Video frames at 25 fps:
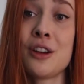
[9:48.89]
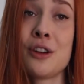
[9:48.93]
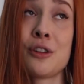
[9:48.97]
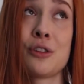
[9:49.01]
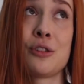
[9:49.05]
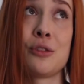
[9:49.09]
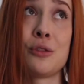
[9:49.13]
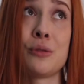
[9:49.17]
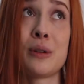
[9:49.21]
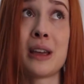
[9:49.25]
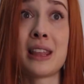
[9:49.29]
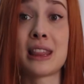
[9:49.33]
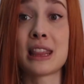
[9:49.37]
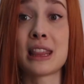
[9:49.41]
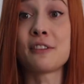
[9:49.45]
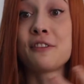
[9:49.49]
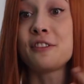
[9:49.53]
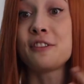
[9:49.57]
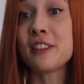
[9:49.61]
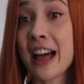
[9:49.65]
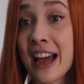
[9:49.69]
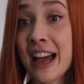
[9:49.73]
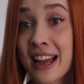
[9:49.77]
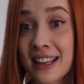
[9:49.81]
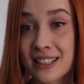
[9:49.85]
who in the
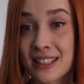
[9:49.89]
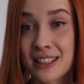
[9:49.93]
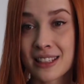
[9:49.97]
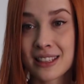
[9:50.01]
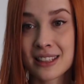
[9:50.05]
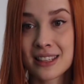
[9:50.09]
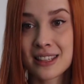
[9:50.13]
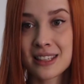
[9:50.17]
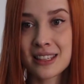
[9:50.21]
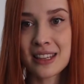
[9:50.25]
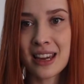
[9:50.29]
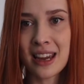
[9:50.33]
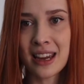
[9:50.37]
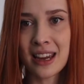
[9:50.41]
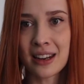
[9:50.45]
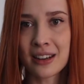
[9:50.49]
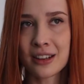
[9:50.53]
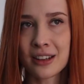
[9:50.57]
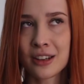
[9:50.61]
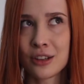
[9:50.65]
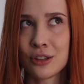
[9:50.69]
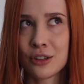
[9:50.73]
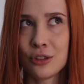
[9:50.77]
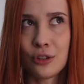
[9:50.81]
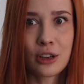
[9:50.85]
flaccid
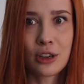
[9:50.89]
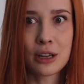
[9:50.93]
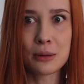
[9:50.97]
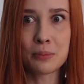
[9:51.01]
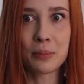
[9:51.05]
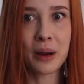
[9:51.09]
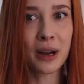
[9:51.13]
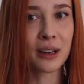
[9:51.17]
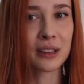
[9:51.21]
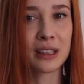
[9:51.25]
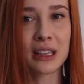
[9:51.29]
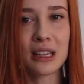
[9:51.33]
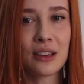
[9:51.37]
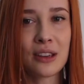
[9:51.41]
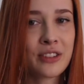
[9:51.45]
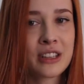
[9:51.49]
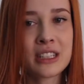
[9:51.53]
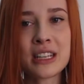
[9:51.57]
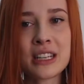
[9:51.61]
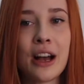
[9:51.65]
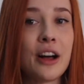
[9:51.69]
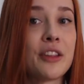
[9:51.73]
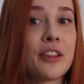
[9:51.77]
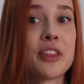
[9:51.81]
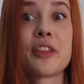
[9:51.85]
state, you can barely even
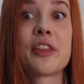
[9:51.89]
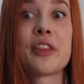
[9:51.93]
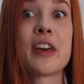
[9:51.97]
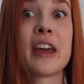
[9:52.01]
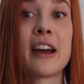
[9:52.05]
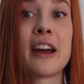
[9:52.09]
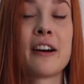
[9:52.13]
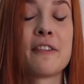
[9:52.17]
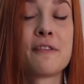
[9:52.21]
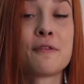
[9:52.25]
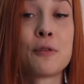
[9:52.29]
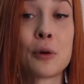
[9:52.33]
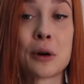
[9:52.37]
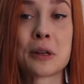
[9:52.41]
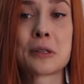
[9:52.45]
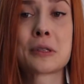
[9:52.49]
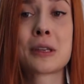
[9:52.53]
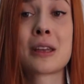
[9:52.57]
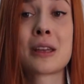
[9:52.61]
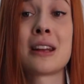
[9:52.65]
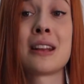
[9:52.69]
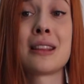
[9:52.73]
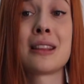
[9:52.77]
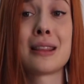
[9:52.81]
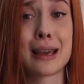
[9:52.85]
tell that they have
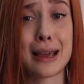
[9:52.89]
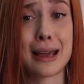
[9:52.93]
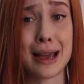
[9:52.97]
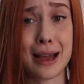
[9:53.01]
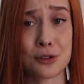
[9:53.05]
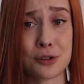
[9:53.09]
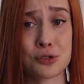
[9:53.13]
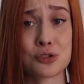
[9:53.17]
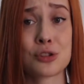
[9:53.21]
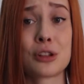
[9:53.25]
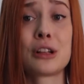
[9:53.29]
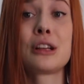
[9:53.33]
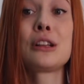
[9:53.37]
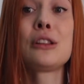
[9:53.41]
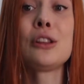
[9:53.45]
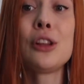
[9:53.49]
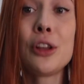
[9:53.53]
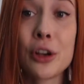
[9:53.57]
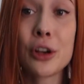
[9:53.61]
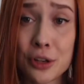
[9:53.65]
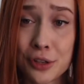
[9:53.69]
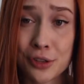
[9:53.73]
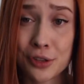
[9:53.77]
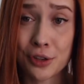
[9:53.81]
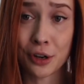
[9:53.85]
foreskin and they actually
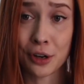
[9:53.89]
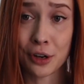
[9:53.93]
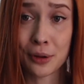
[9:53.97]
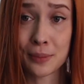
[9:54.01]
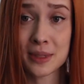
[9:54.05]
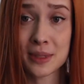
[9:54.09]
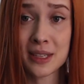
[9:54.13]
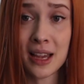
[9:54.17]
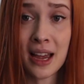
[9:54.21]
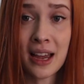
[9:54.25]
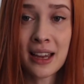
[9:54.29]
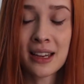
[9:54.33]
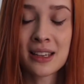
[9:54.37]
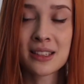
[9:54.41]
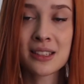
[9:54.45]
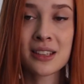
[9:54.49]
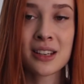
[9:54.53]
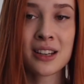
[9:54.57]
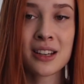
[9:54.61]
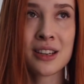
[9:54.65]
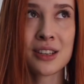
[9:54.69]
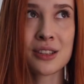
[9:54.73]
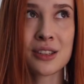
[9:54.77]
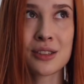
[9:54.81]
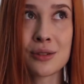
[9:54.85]
look circumcised.
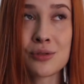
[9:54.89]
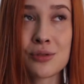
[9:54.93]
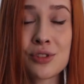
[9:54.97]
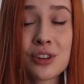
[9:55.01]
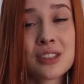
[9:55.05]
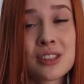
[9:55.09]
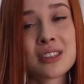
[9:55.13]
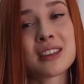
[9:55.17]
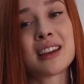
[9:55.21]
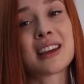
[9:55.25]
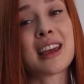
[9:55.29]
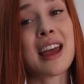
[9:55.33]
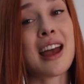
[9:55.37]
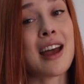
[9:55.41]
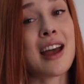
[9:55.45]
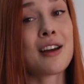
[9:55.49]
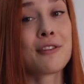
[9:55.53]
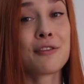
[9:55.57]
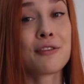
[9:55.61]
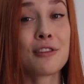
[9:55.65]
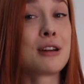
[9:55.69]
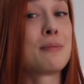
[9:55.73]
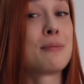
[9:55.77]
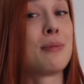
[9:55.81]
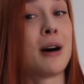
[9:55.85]
So just like
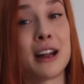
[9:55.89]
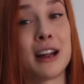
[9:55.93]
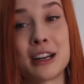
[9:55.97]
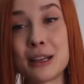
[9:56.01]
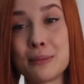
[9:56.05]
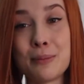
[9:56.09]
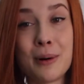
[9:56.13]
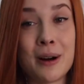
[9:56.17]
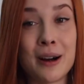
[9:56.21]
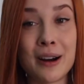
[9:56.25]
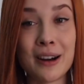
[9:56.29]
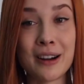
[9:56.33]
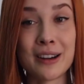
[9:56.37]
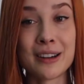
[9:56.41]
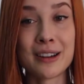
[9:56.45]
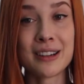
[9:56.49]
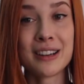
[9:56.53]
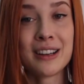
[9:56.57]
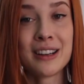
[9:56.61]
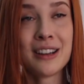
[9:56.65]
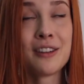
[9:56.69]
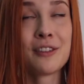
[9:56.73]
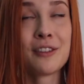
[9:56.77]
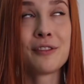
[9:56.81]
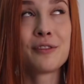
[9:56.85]
every body part,
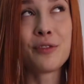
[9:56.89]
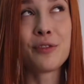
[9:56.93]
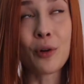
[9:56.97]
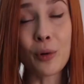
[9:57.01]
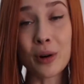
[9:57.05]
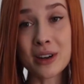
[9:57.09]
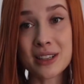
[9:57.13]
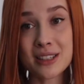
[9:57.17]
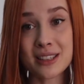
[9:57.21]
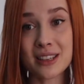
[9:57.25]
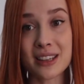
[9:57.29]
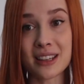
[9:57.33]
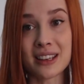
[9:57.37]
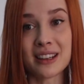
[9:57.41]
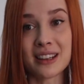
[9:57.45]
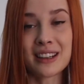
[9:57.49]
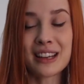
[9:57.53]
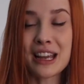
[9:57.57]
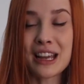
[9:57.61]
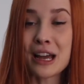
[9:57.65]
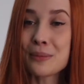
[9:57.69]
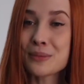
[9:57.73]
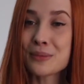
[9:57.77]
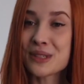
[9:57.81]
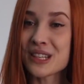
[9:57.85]
foreskin
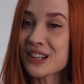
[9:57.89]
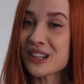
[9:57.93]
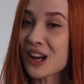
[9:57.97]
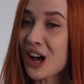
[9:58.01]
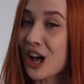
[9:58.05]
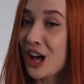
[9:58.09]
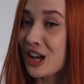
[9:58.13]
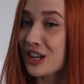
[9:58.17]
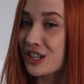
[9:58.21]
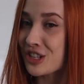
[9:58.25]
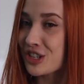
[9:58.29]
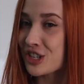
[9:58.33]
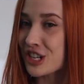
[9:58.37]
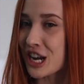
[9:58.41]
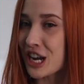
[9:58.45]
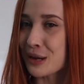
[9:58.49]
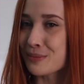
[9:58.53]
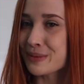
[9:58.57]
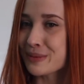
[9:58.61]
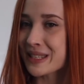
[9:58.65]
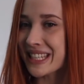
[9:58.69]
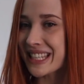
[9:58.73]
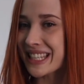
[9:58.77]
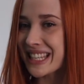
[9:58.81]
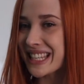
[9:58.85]
comes in all shapes and